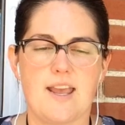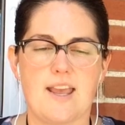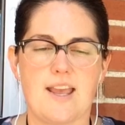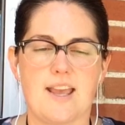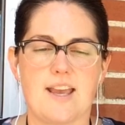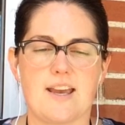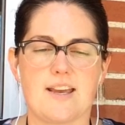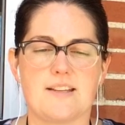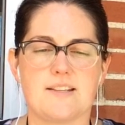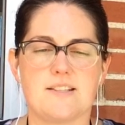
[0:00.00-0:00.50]

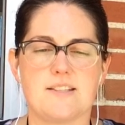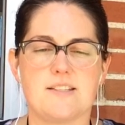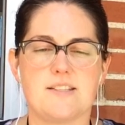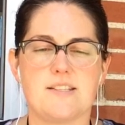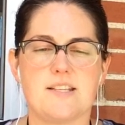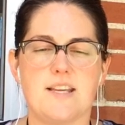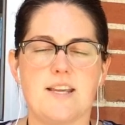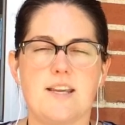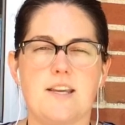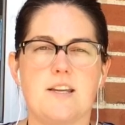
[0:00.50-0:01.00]
and
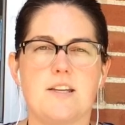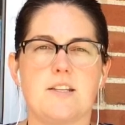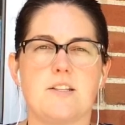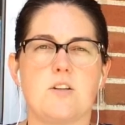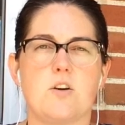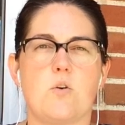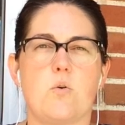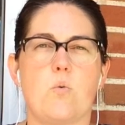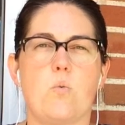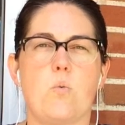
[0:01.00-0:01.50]
seeing
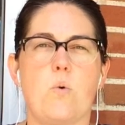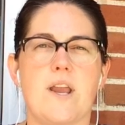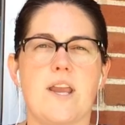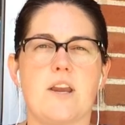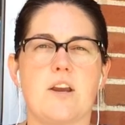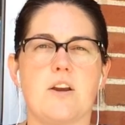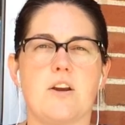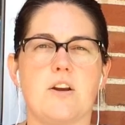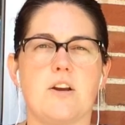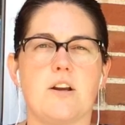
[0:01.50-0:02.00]

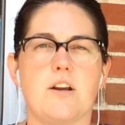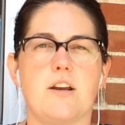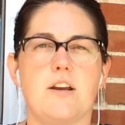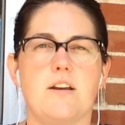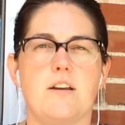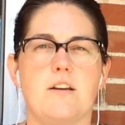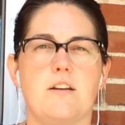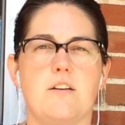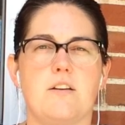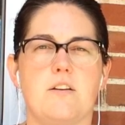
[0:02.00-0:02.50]
where
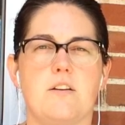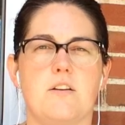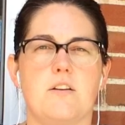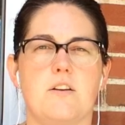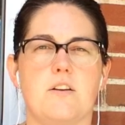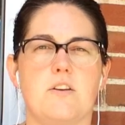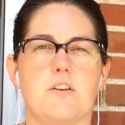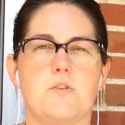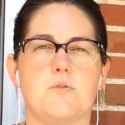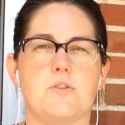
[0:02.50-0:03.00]

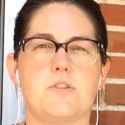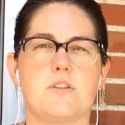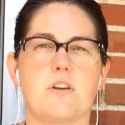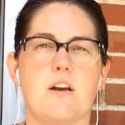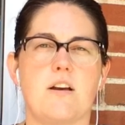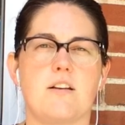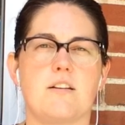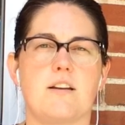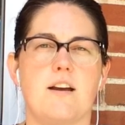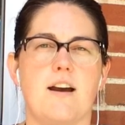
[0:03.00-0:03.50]
you
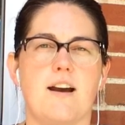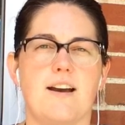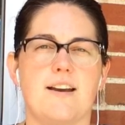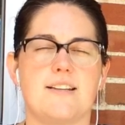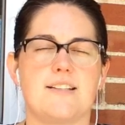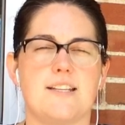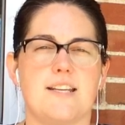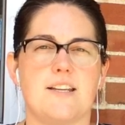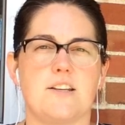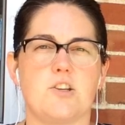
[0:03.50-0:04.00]
saw
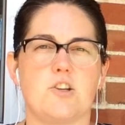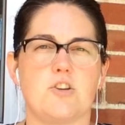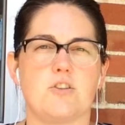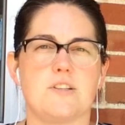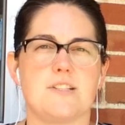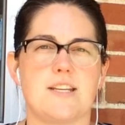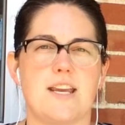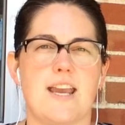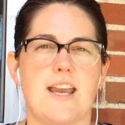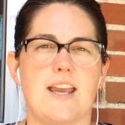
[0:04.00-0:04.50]
God in your
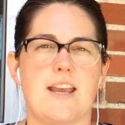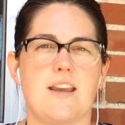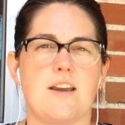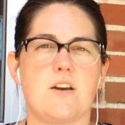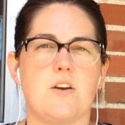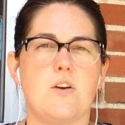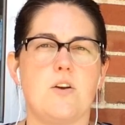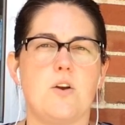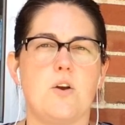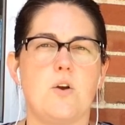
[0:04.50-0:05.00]
day,
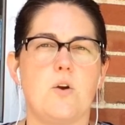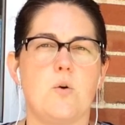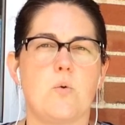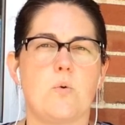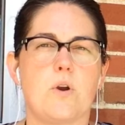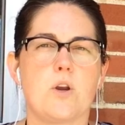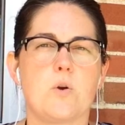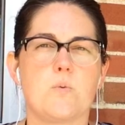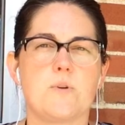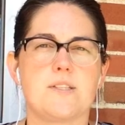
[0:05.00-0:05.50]

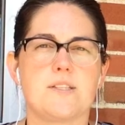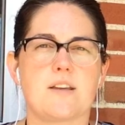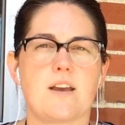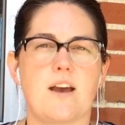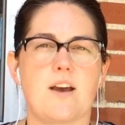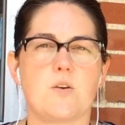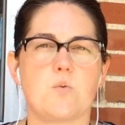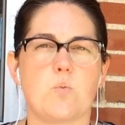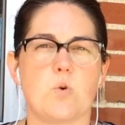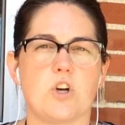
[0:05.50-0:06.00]
where was
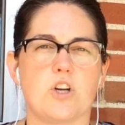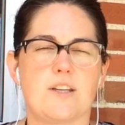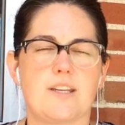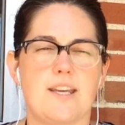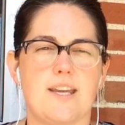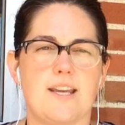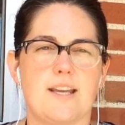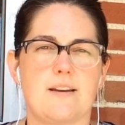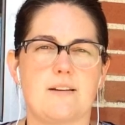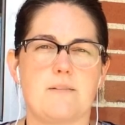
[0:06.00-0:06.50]
God
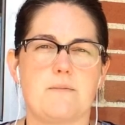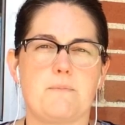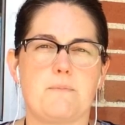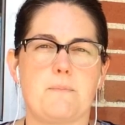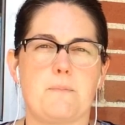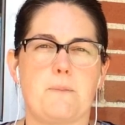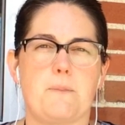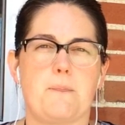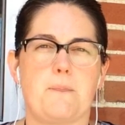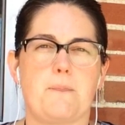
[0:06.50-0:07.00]
working,
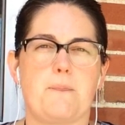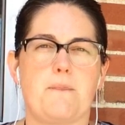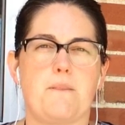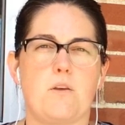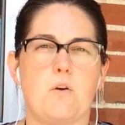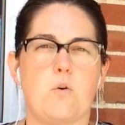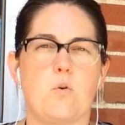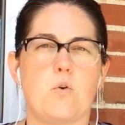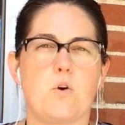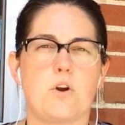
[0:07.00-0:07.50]

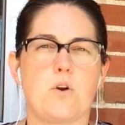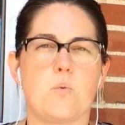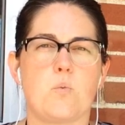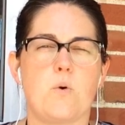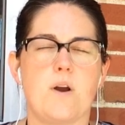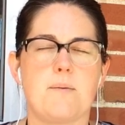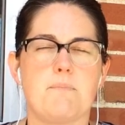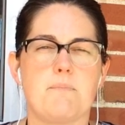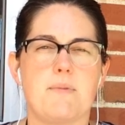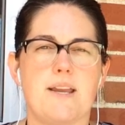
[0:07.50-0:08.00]
or
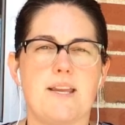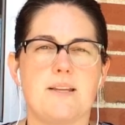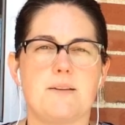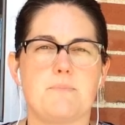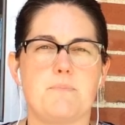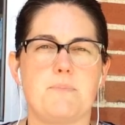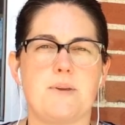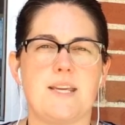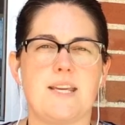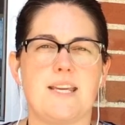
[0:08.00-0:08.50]
what might
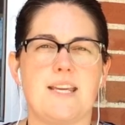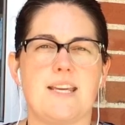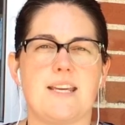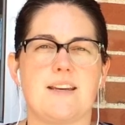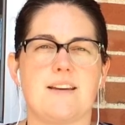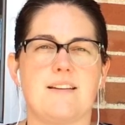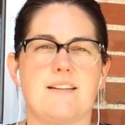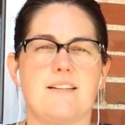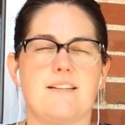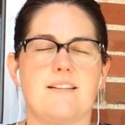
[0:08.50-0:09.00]
be